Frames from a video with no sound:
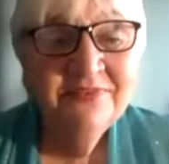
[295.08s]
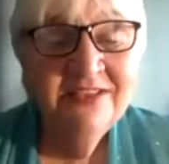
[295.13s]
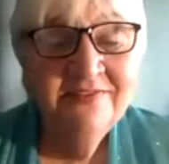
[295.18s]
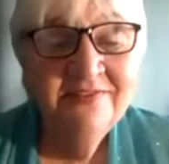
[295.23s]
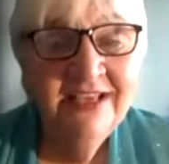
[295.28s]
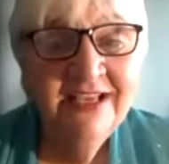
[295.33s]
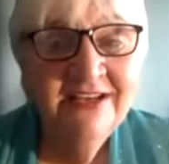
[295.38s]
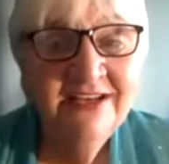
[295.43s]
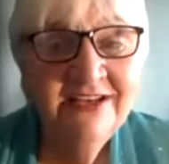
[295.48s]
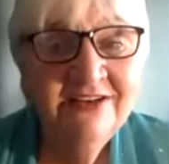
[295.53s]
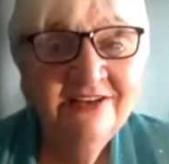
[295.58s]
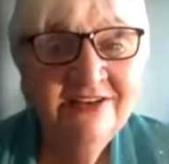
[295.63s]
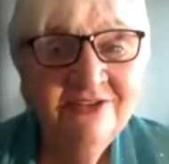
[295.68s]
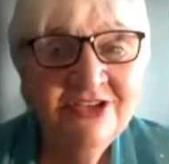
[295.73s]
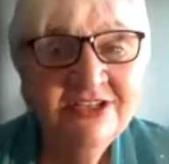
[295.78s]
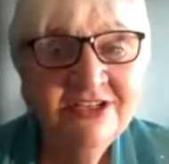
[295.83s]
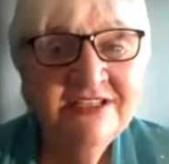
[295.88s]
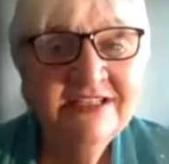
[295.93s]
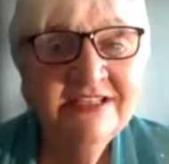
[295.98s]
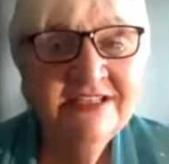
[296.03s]
that
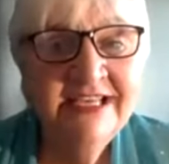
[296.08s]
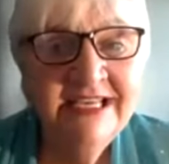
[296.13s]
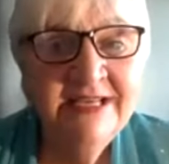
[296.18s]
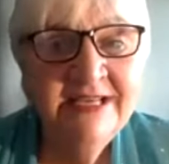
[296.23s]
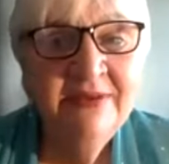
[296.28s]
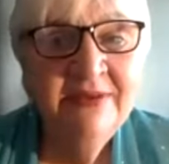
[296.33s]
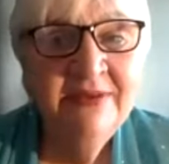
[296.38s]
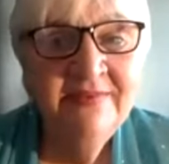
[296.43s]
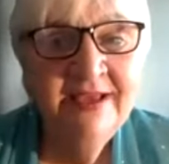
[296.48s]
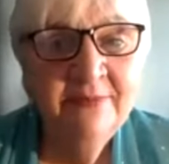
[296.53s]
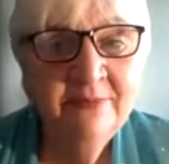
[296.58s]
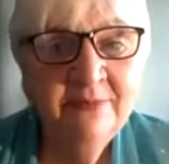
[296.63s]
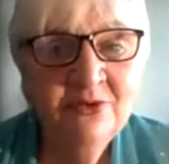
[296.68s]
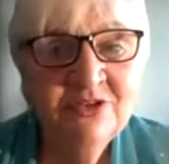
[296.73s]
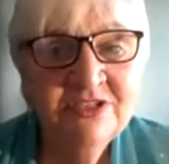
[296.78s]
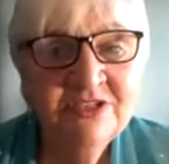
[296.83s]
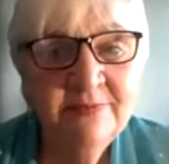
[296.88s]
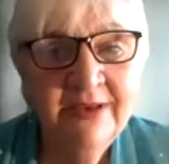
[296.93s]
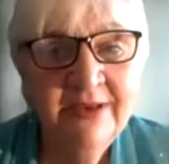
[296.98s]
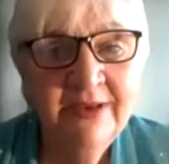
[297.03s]
just keeping that
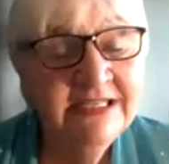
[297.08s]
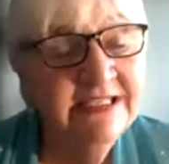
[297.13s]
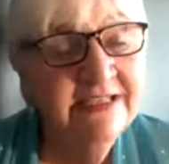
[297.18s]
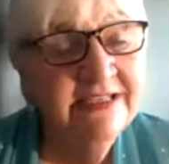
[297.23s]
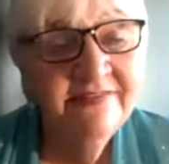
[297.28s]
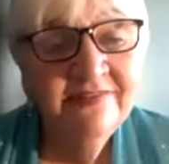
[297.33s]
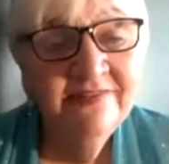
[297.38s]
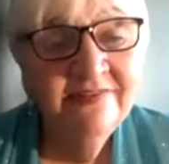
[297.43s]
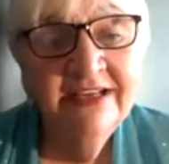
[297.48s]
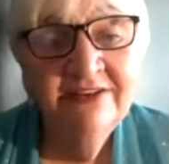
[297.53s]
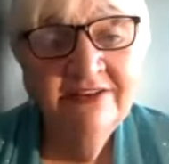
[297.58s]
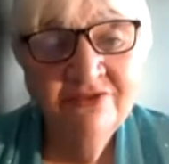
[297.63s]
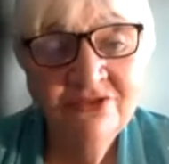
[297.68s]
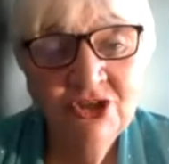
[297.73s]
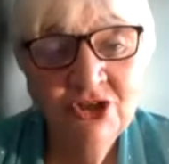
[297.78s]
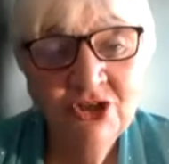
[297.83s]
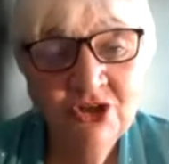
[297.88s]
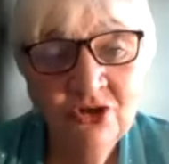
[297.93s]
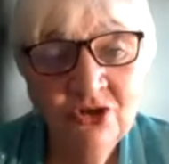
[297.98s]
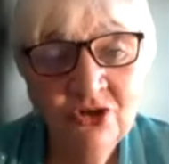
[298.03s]
perspective left
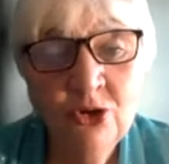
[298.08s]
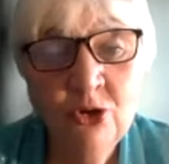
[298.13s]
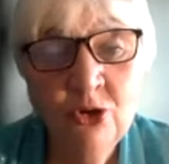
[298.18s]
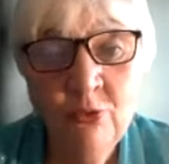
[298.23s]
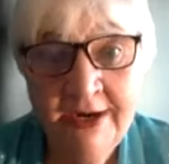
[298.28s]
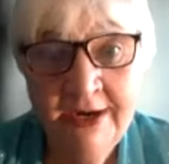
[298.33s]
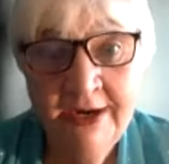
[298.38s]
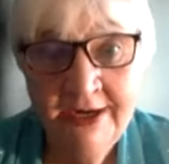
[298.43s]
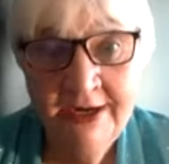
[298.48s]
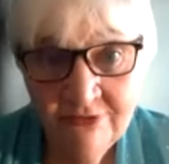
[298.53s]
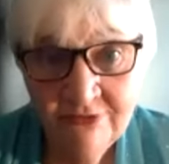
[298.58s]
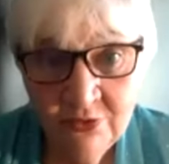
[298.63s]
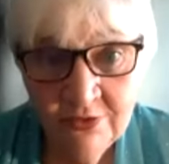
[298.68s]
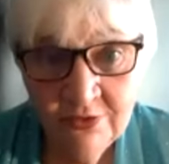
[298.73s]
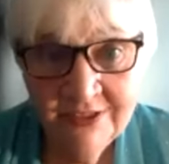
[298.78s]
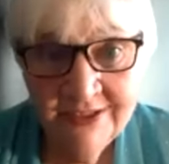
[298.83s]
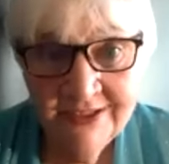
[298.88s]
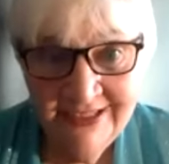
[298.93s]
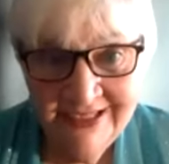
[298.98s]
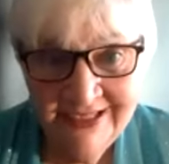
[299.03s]
her grateful
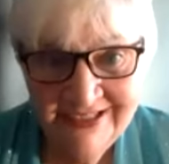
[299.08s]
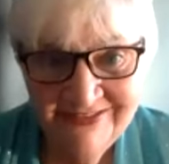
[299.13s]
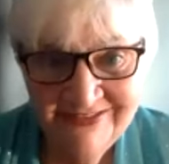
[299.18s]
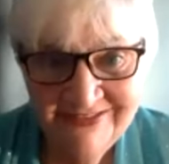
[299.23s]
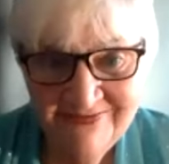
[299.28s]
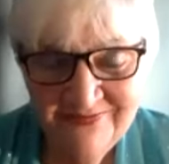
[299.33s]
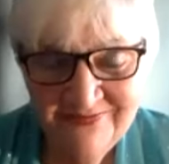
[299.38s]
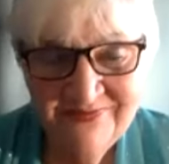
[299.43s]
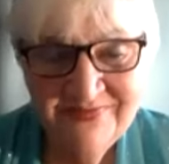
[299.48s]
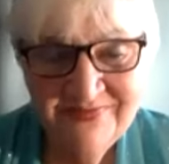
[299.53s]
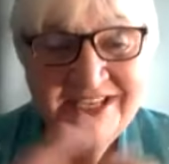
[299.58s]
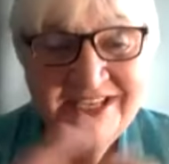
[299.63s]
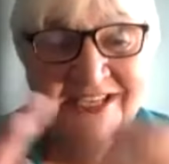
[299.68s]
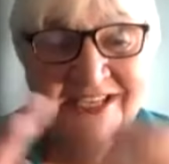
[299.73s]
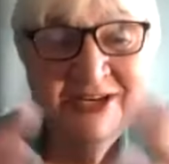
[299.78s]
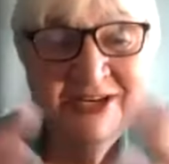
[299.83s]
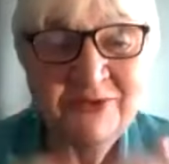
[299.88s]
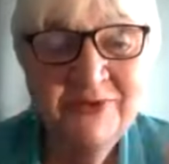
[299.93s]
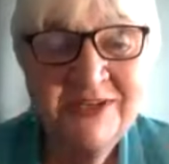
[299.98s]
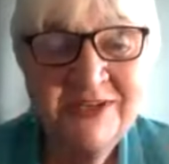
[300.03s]
again.
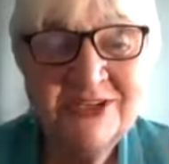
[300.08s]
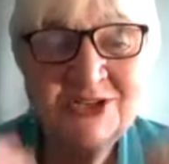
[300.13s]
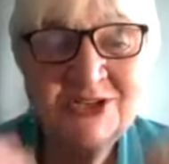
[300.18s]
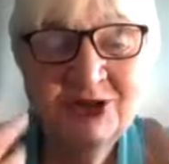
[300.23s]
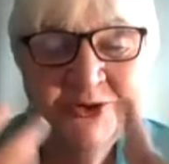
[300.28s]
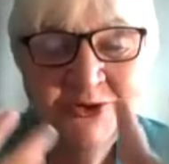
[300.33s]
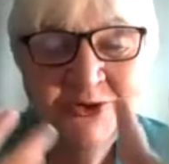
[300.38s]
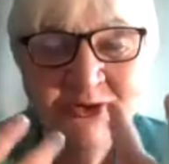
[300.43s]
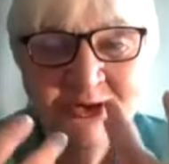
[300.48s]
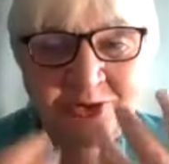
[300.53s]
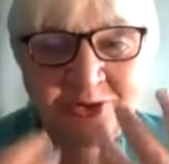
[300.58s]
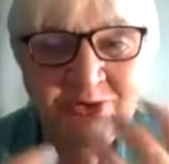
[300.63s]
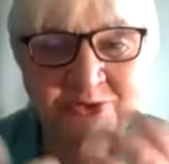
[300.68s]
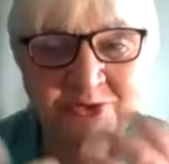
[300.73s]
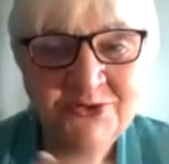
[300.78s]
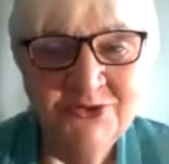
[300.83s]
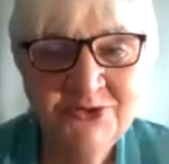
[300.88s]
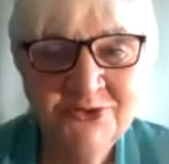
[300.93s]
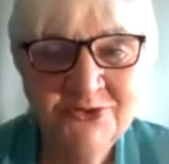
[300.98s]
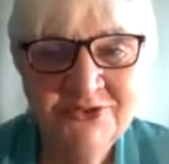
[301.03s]
It returned to
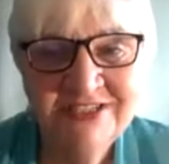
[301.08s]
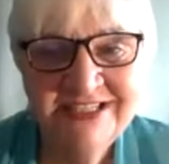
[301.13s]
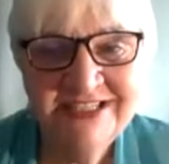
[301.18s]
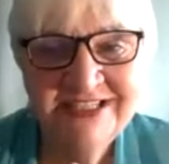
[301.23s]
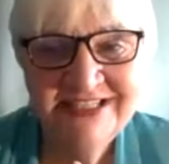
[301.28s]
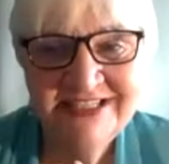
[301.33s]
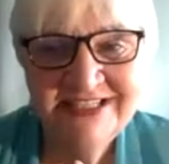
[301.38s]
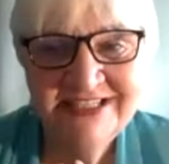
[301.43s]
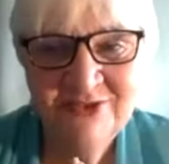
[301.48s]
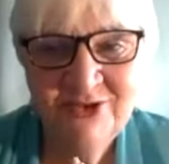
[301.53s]
her sense of